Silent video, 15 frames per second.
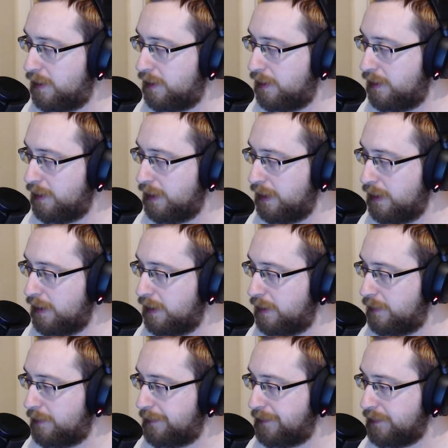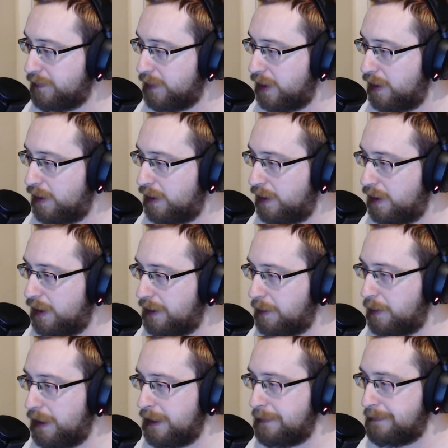Yeah.
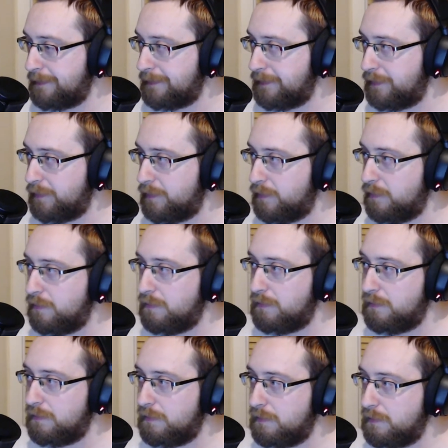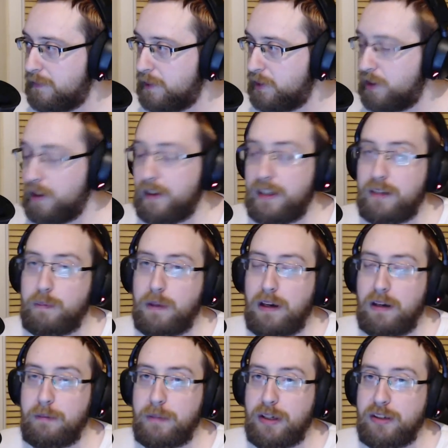Anyway, Sony's
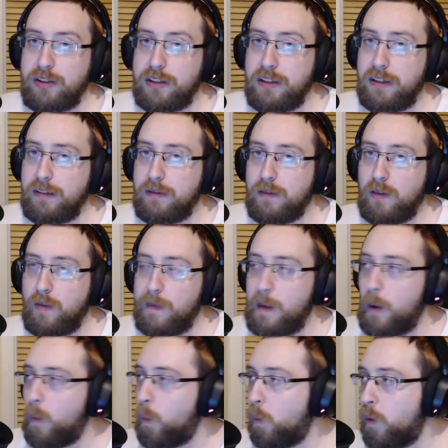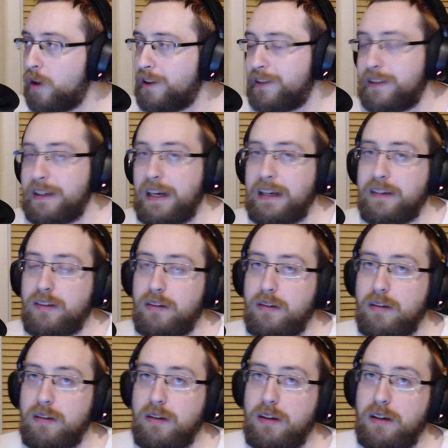buying Bungie. What's next?
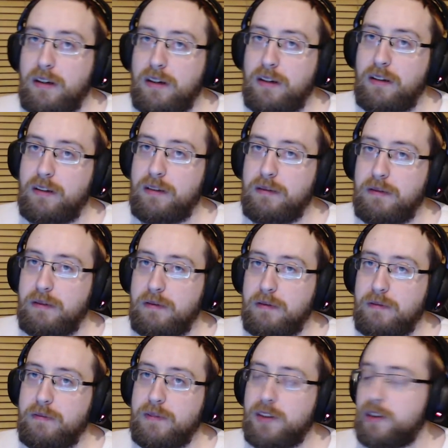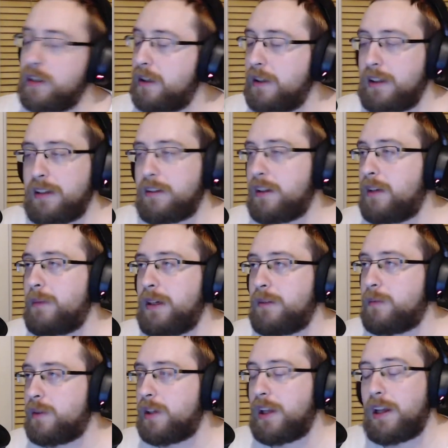They're
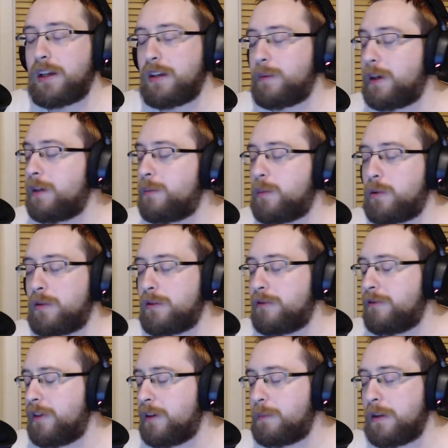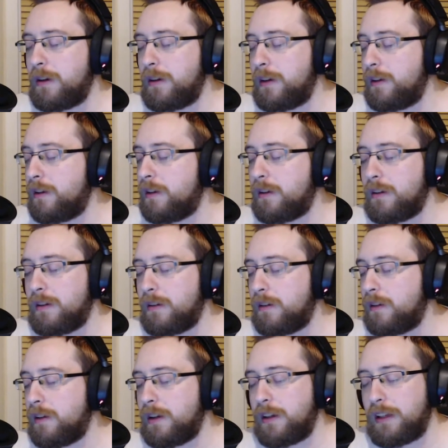gonna buy more third party.
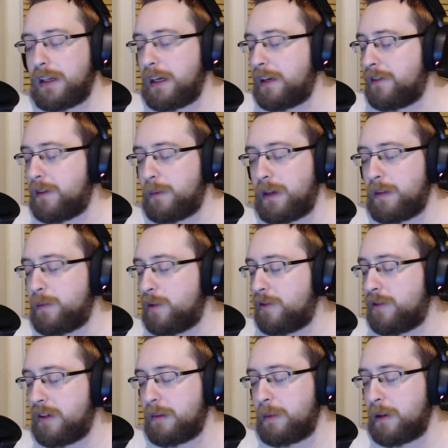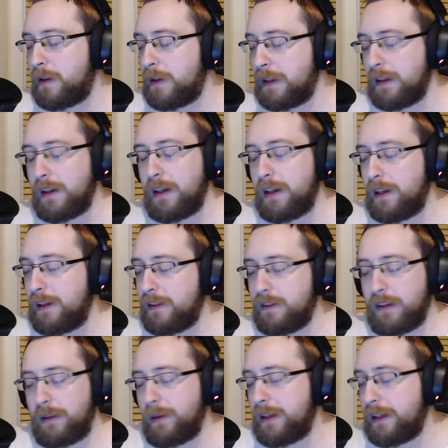They're gonna have to buy more third party. It's the only
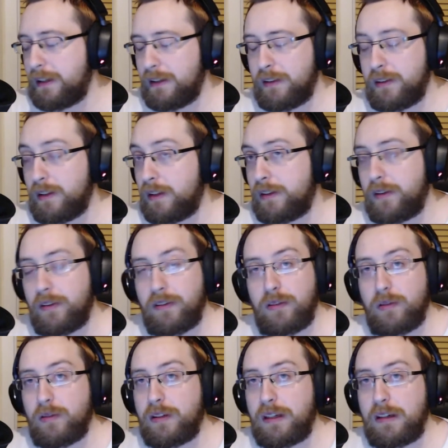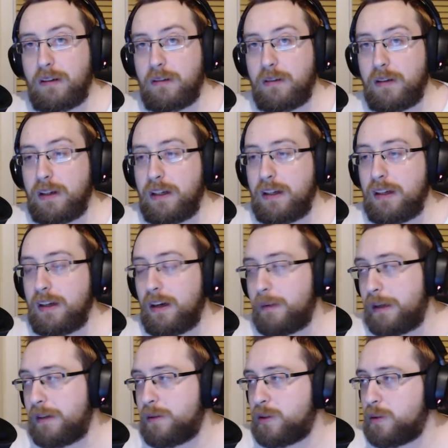way they're gonna sell their consoles now. I mean, it
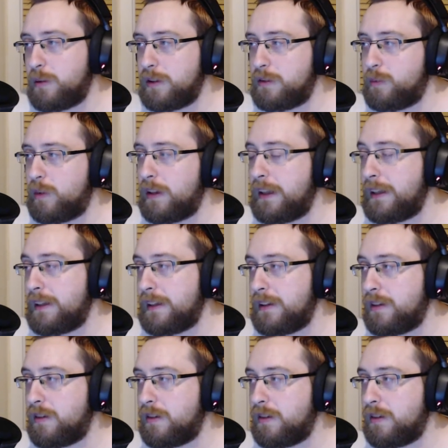was always like this.